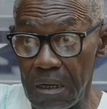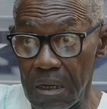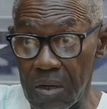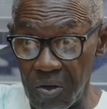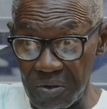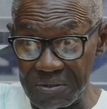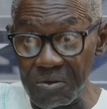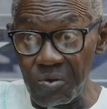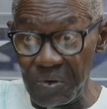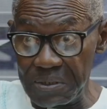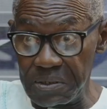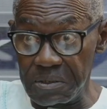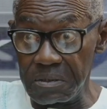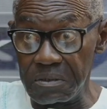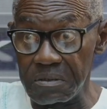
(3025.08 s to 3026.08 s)

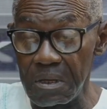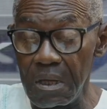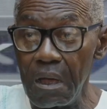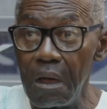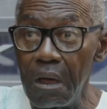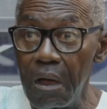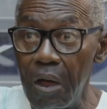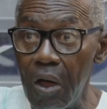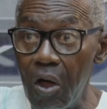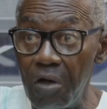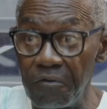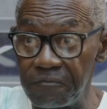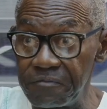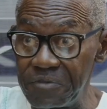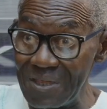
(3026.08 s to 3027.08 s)
consequences
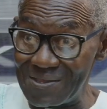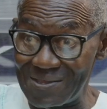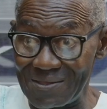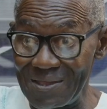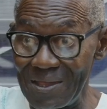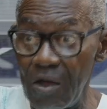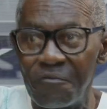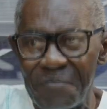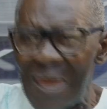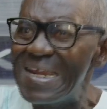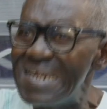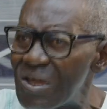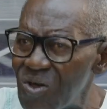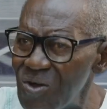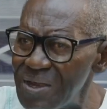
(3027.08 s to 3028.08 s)
of
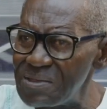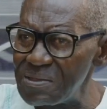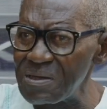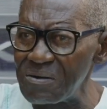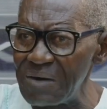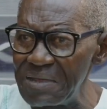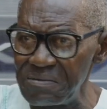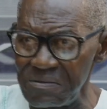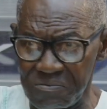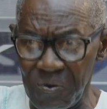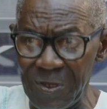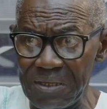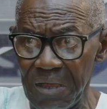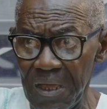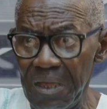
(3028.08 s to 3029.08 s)
any currency crisis.
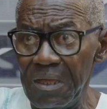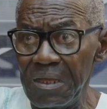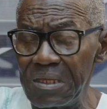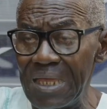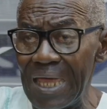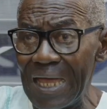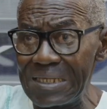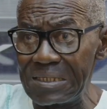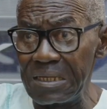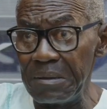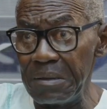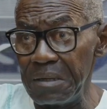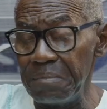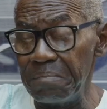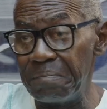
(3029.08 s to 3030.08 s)
When they had
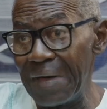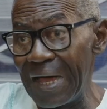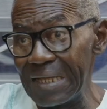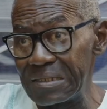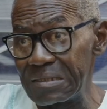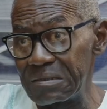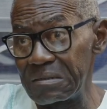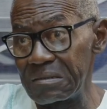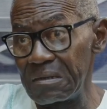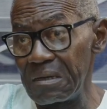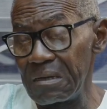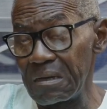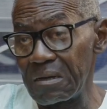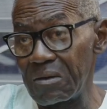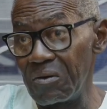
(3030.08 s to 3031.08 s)
the baht
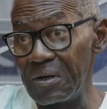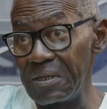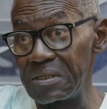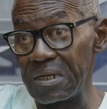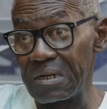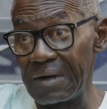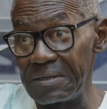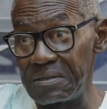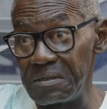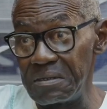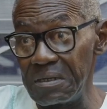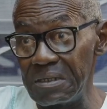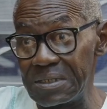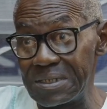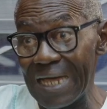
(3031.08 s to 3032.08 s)
currency crisis
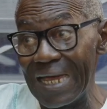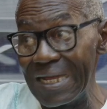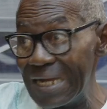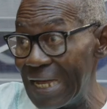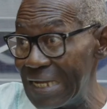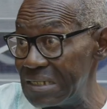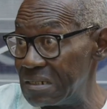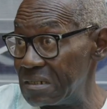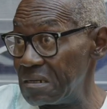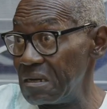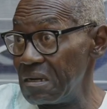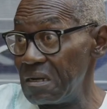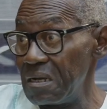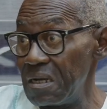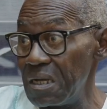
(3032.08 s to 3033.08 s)
in Thailand
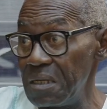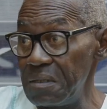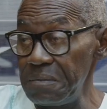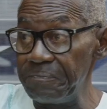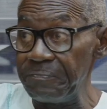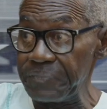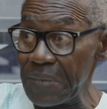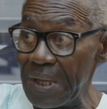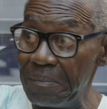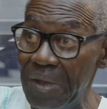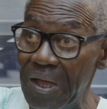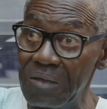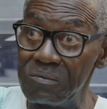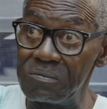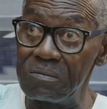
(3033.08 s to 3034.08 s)

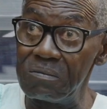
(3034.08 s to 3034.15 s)
about